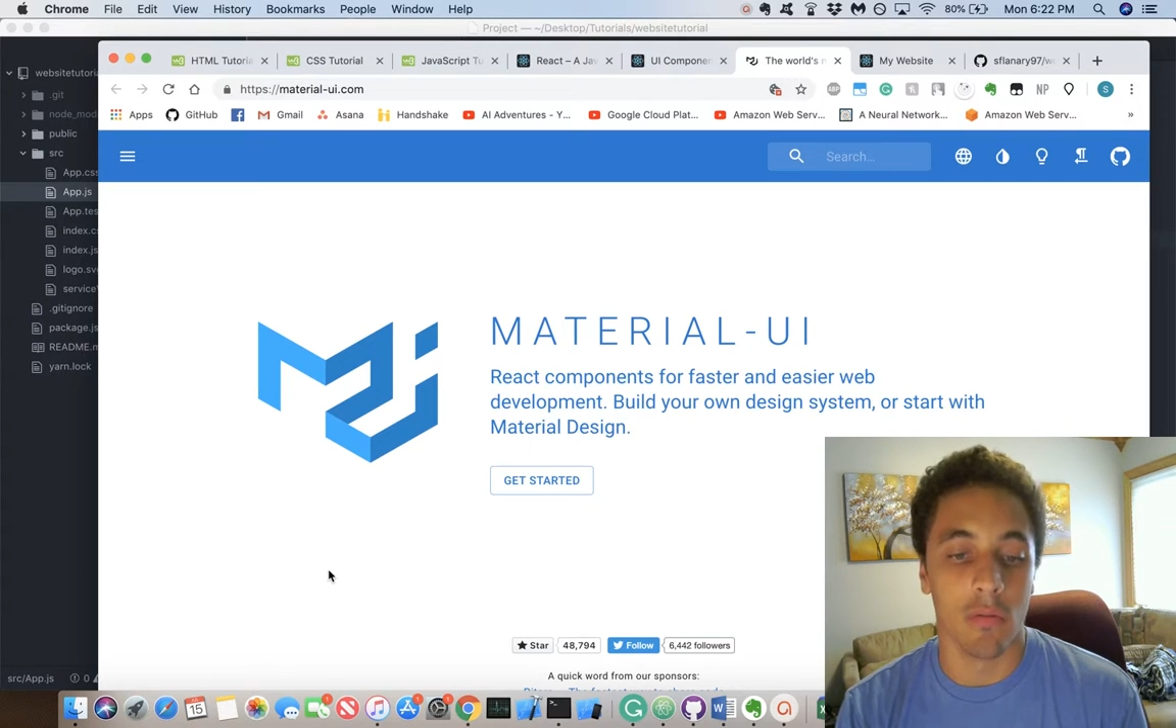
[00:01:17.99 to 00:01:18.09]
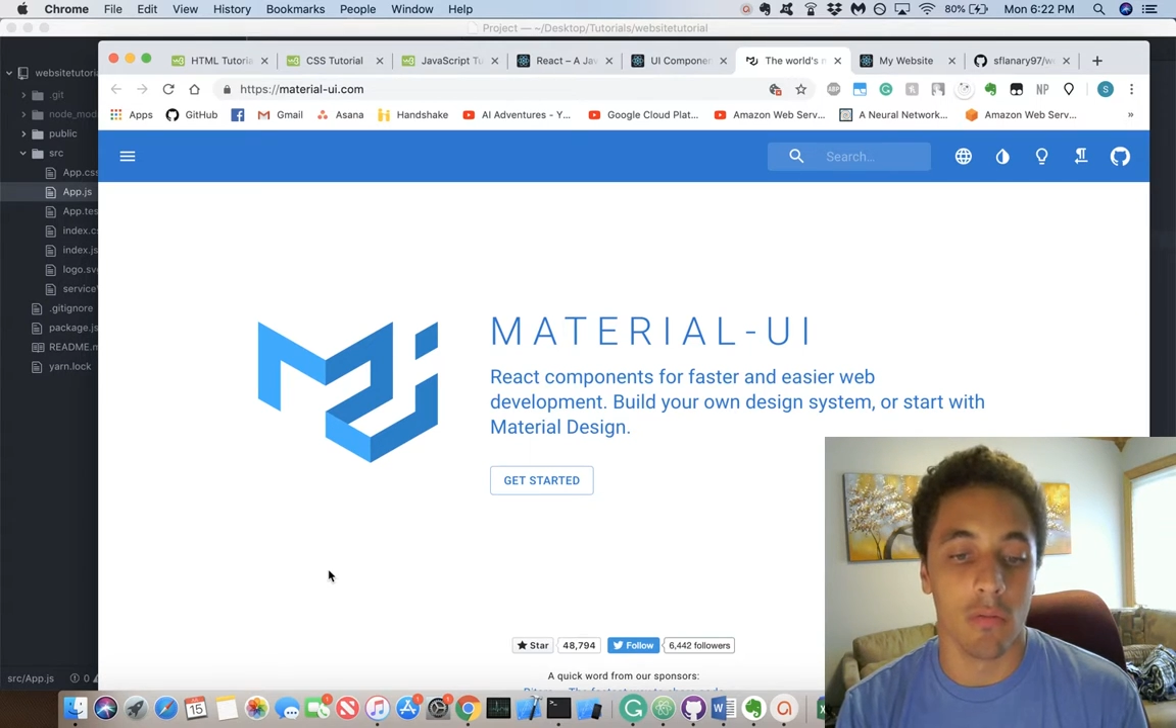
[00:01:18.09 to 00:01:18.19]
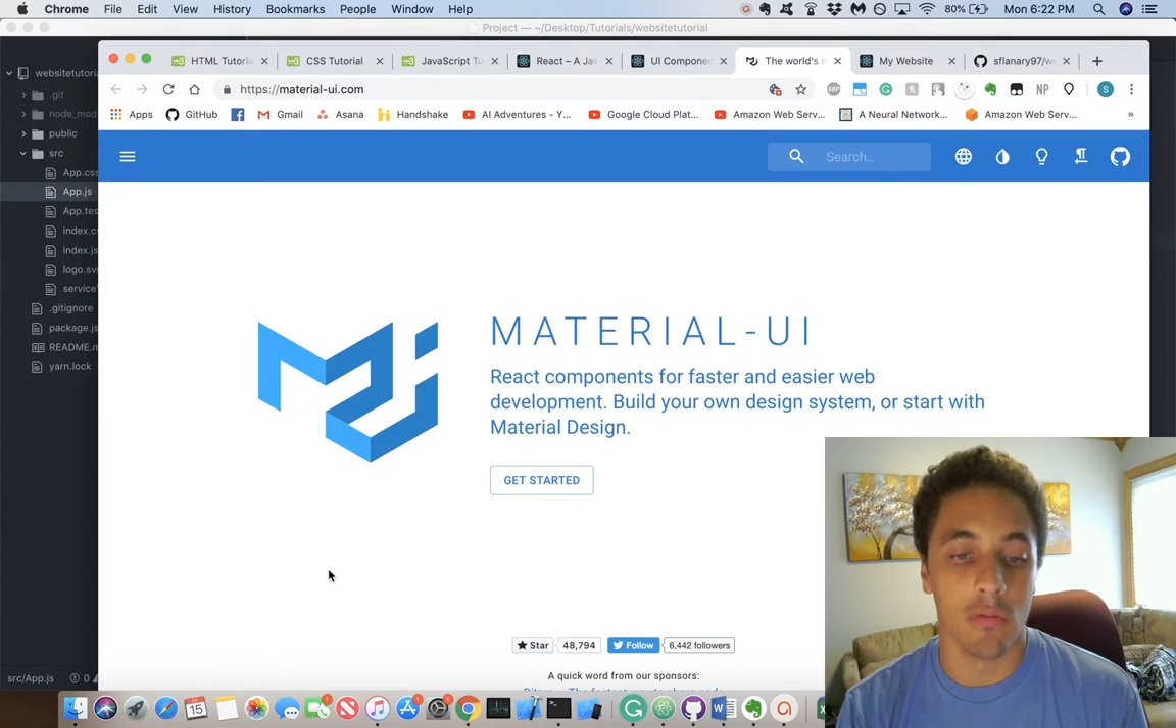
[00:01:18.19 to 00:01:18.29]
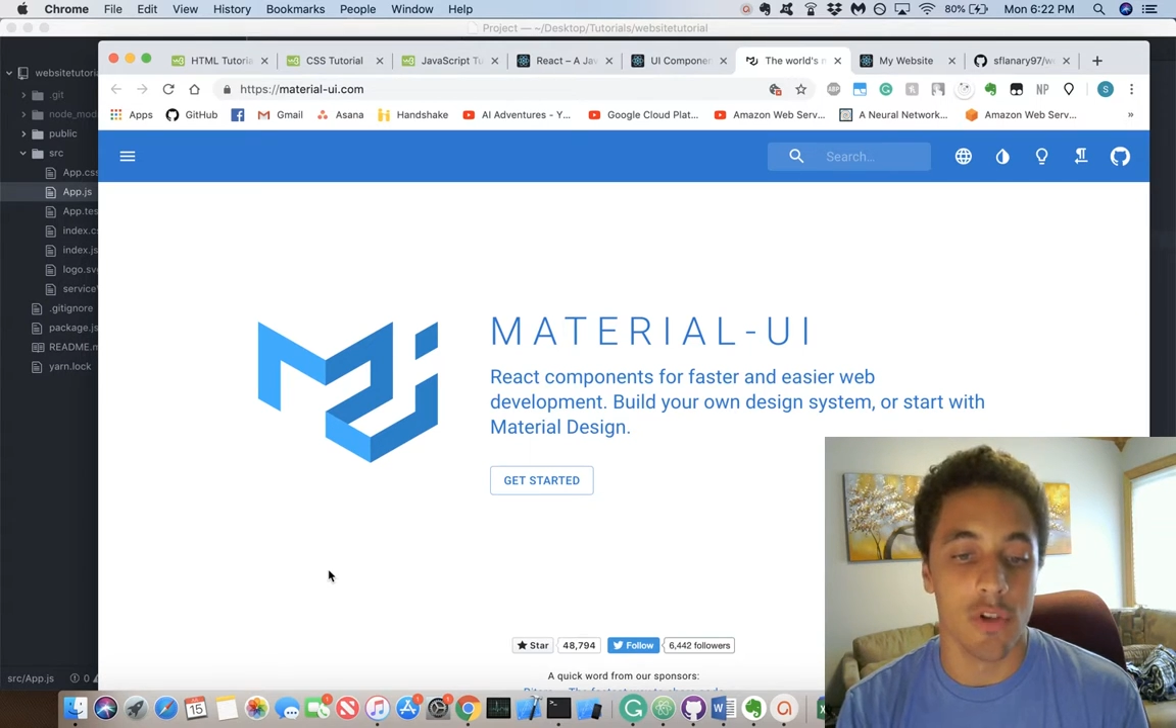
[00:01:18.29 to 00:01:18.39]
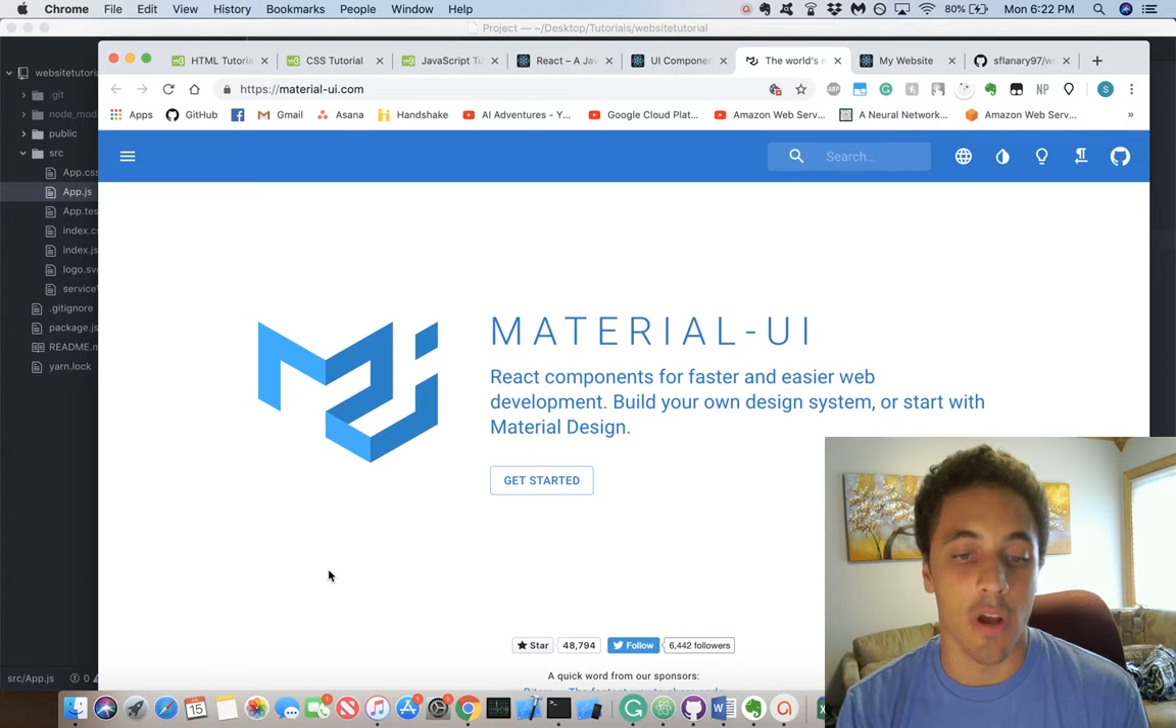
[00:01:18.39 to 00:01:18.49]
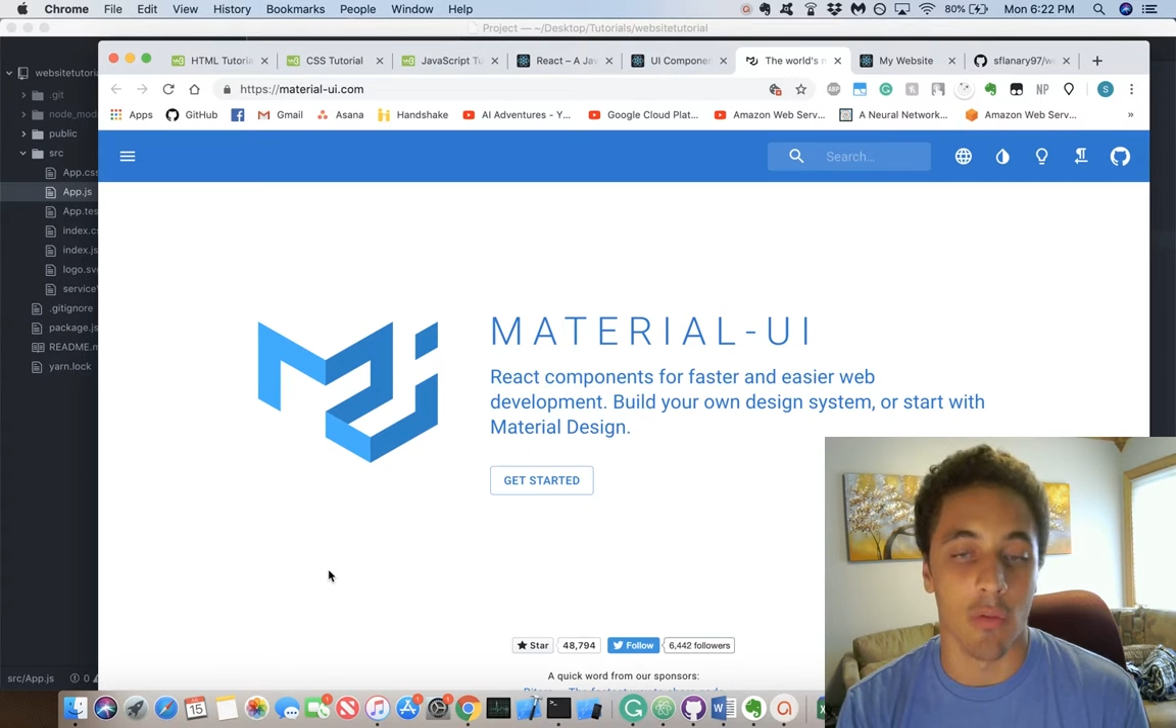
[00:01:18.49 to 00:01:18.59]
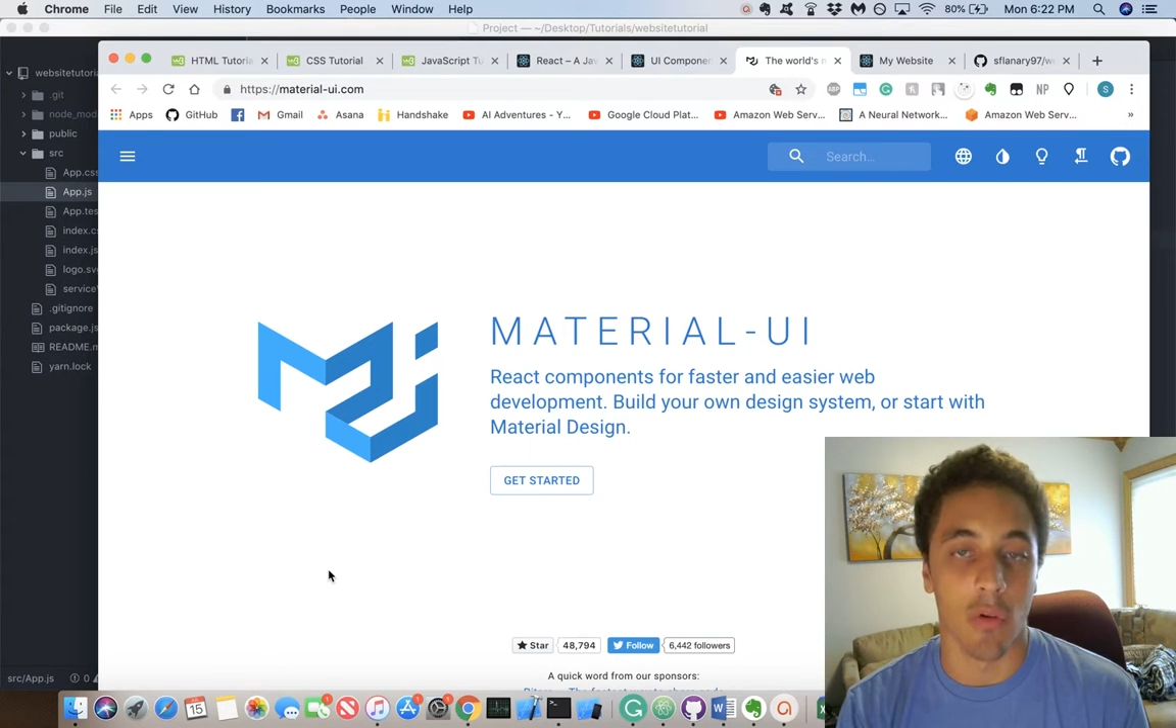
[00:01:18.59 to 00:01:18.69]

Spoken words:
general